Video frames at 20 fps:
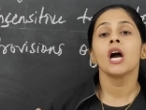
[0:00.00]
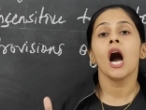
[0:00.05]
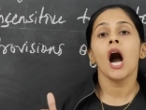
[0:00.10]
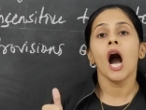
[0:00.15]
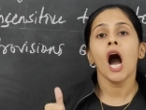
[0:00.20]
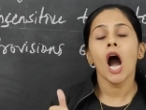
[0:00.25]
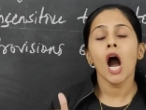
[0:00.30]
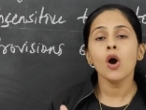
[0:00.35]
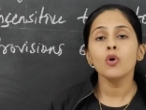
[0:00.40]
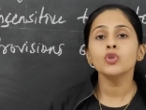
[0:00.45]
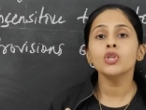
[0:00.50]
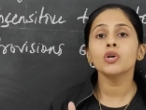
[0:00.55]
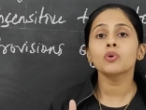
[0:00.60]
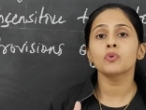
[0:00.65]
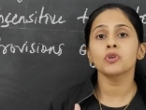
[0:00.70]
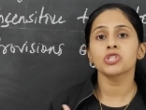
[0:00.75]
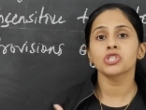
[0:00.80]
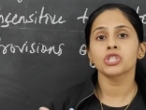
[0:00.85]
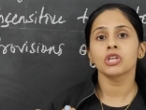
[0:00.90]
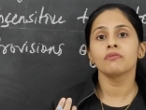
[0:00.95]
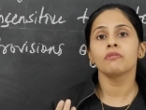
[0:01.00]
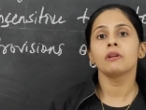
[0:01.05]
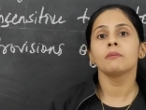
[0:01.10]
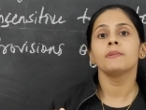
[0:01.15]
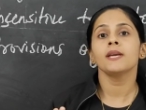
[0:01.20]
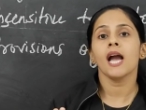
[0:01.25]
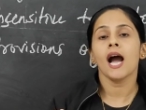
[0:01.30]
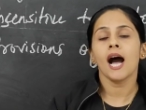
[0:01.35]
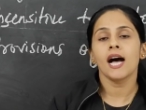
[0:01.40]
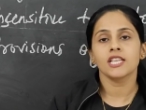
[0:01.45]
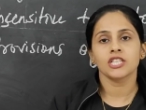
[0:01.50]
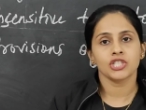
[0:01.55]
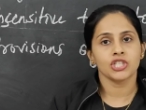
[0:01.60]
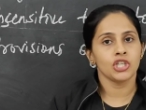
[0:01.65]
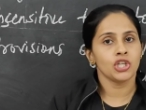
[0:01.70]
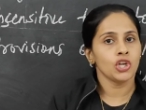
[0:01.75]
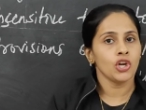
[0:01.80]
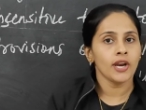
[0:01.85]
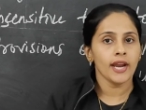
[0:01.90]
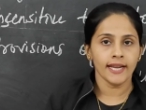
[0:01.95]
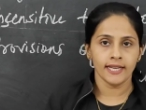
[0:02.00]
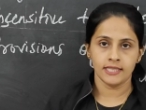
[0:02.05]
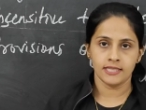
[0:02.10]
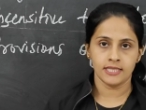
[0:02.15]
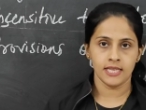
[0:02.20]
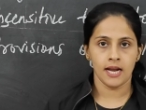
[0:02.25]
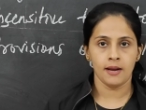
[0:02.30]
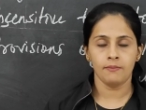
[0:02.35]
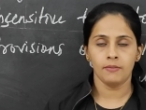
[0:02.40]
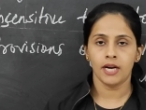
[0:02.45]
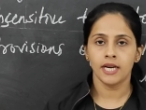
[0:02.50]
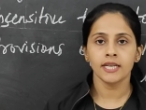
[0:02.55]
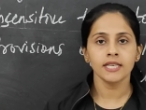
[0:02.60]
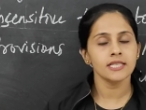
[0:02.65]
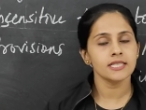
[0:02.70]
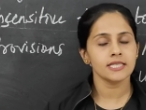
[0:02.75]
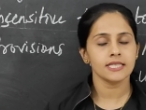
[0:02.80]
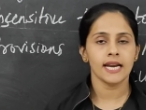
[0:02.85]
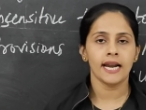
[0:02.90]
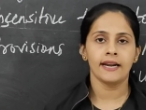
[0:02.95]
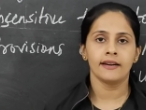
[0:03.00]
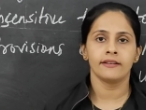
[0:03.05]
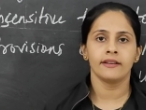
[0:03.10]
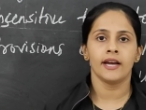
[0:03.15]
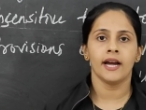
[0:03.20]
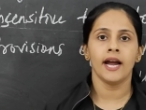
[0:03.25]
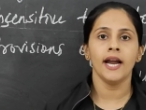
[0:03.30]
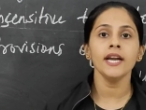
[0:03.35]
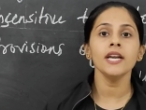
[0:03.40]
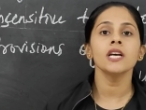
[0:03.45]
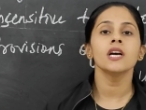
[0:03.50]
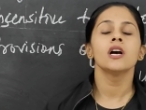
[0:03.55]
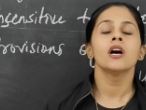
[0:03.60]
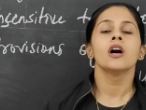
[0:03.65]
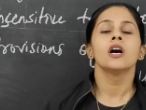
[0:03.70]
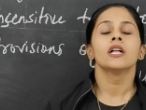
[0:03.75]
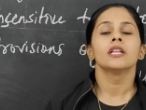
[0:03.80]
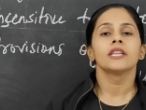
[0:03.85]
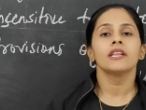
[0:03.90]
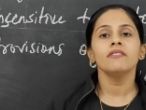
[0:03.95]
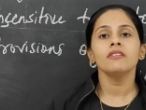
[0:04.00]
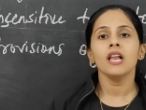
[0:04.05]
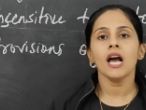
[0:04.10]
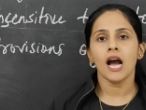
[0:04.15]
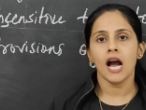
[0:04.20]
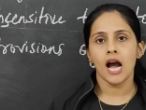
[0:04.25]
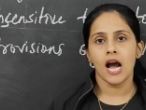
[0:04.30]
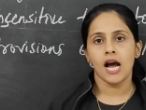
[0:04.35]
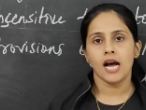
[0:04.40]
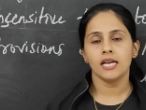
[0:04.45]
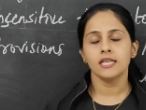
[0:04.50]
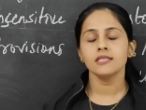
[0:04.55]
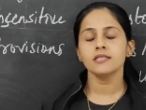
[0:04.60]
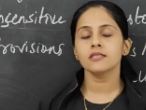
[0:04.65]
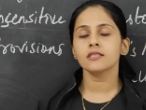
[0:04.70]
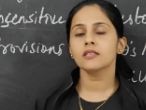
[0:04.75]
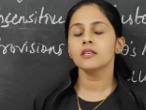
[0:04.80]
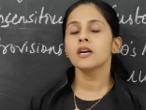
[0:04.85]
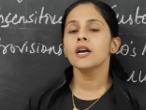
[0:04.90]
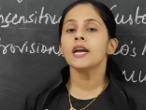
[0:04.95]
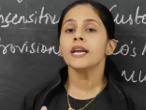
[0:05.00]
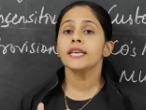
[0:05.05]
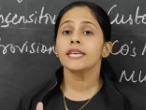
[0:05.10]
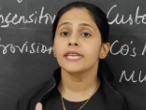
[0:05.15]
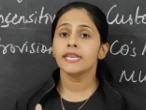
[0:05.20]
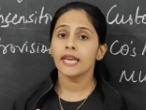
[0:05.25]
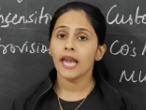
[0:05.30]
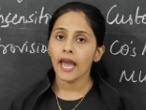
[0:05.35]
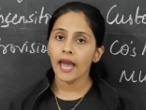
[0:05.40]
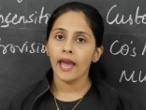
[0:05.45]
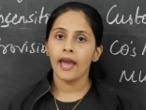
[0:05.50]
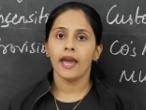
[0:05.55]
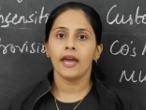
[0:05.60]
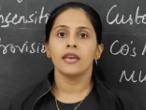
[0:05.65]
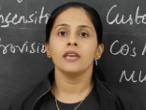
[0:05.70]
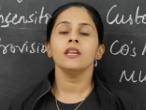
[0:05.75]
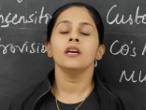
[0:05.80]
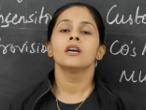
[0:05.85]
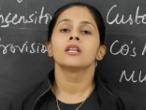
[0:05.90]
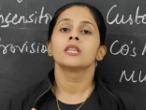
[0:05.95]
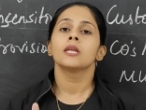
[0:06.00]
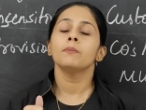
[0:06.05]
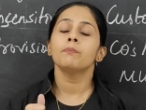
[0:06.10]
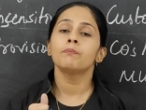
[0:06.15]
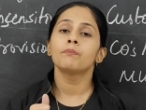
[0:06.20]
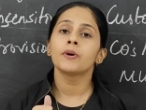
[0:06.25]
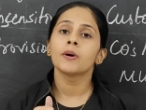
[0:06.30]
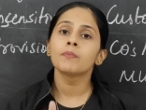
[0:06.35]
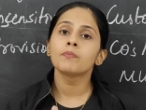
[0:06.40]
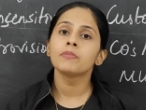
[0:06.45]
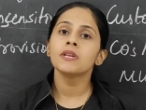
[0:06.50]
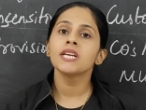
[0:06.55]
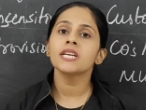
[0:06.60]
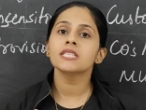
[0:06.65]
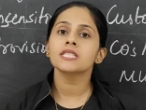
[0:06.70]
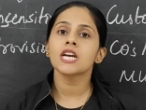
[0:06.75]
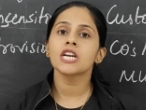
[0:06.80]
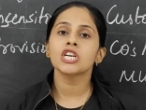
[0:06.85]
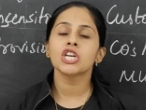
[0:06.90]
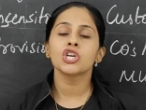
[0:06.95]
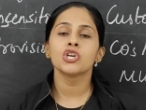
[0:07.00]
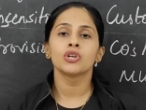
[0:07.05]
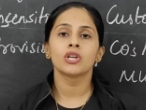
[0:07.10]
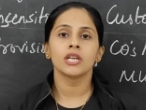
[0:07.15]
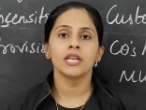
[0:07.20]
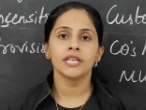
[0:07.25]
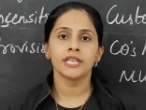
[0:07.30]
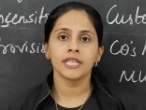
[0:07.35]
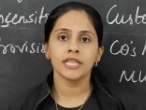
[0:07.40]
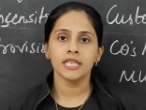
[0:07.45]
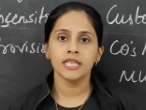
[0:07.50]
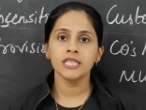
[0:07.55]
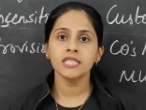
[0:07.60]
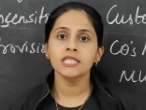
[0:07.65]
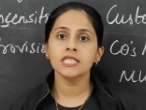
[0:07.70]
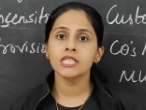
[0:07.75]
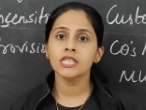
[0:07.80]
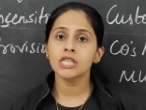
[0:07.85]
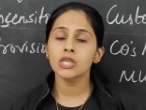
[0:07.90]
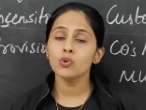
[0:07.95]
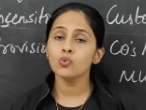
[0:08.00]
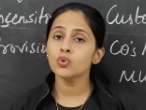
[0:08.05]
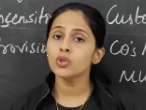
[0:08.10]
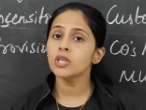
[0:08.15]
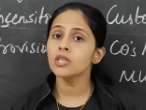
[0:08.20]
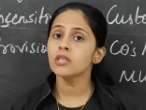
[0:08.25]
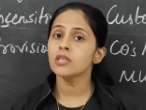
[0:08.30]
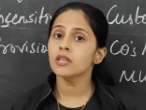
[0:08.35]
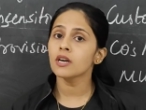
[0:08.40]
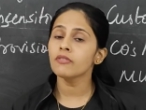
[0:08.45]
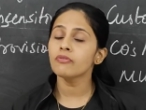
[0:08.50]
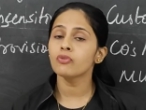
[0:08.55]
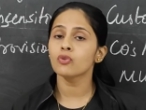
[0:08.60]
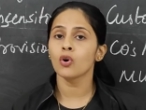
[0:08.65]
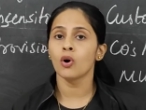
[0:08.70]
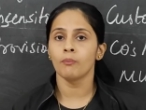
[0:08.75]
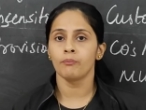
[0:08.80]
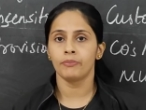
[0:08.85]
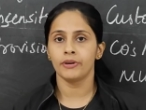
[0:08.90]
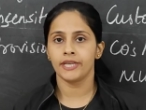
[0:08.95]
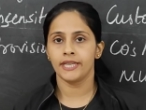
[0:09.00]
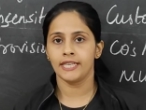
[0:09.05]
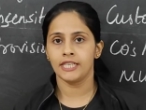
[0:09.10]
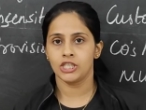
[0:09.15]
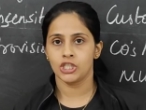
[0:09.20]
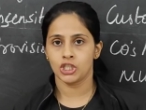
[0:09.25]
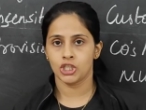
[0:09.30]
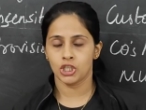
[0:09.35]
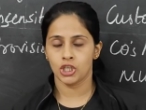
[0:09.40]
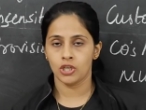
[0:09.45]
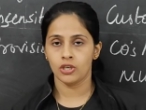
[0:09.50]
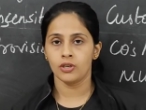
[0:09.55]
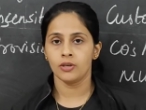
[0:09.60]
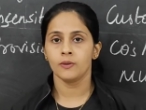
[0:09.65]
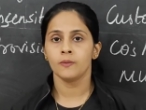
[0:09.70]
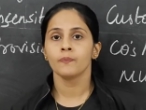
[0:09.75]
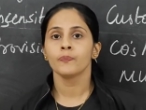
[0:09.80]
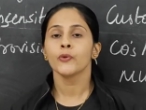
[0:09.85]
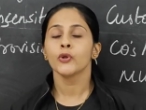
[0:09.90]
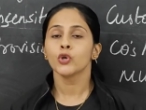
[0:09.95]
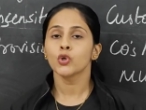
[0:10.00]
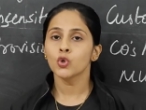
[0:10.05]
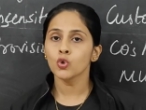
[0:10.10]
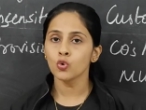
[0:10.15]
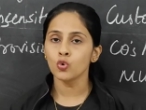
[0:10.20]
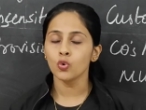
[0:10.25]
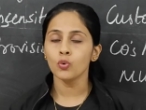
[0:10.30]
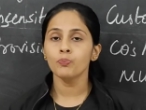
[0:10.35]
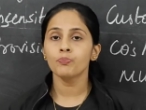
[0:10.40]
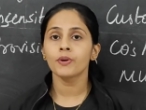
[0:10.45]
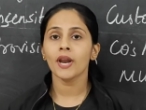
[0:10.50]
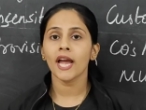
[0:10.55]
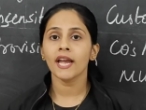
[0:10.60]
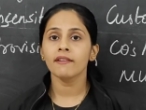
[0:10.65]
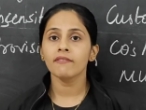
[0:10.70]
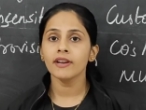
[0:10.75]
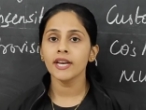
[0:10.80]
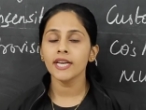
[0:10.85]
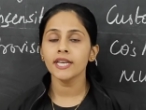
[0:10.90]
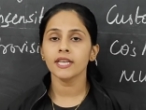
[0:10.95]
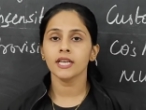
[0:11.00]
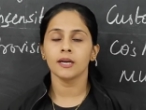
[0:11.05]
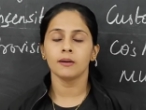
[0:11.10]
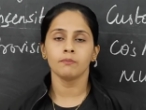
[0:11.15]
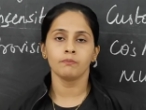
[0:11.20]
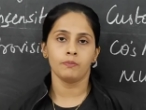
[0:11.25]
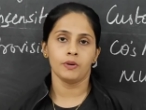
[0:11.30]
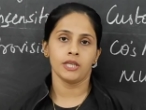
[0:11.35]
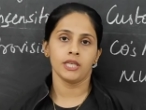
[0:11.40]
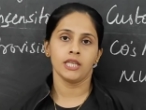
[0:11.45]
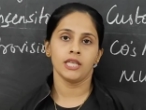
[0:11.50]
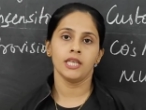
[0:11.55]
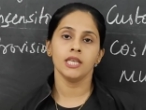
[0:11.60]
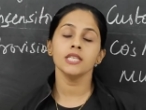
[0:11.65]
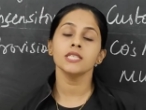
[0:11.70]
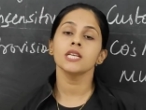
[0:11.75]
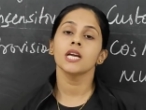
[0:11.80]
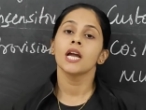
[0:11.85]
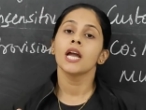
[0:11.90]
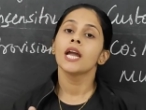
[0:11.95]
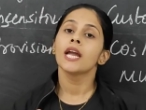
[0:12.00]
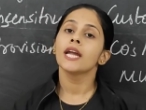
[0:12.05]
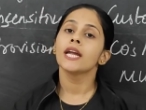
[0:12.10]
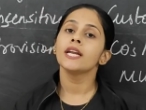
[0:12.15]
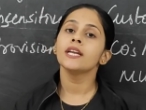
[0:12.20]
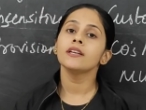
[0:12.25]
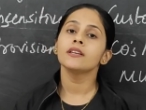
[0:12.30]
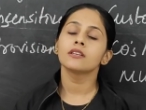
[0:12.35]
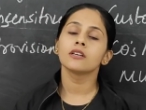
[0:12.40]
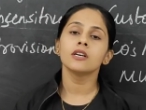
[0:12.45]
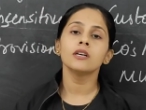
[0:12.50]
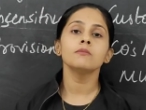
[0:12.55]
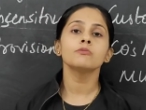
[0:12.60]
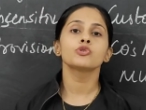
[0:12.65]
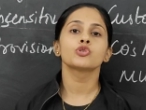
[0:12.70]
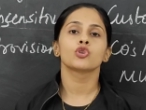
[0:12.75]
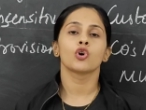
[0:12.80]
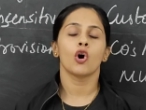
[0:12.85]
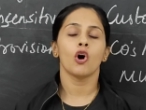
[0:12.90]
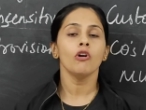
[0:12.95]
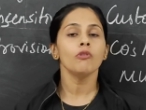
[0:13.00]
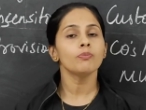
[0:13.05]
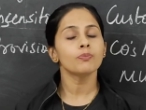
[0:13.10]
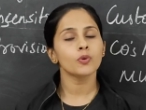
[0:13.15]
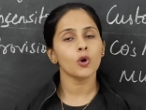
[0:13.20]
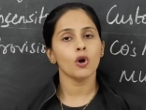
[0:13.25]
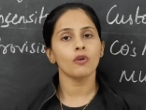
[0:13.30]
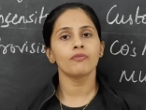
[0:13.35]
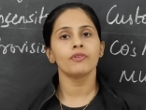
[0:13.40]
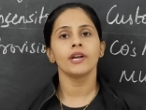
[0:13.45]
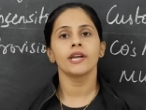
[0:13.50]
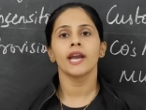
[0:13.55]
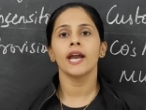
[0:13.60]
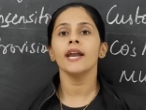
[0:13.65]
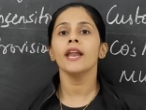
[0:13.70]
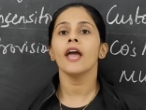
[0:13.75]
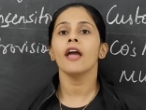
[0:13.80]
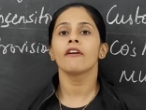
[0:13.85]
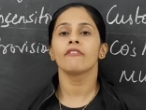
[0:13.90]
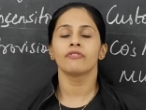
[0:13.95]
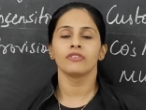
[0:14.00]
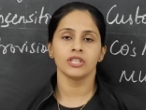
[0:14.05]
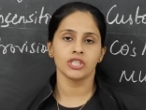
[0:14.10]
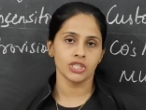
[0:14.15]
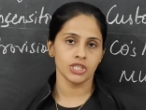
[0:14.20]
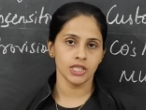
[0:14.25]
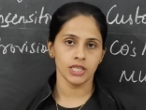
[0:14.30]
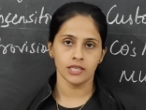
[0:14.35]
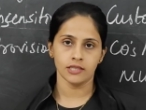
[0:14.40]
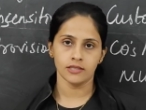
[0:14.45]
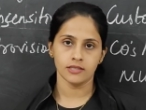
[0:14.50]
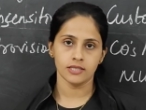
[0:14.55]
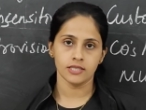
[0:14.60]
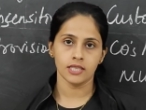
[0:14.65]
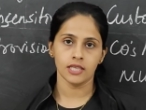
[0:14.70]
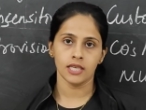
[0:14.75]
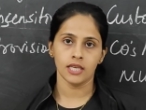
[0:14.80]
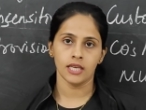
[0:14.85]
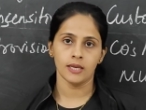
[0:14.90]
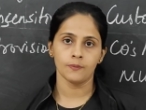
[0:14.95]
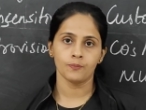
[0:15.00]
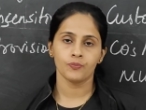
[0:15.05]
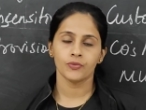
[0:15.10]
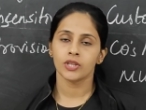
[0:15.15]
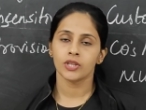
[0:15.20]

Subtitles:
how the question will be asked in your exam. Understand that they will ask, can the public sector utilities give the tough competition to private companies in terms of profit and efficiency?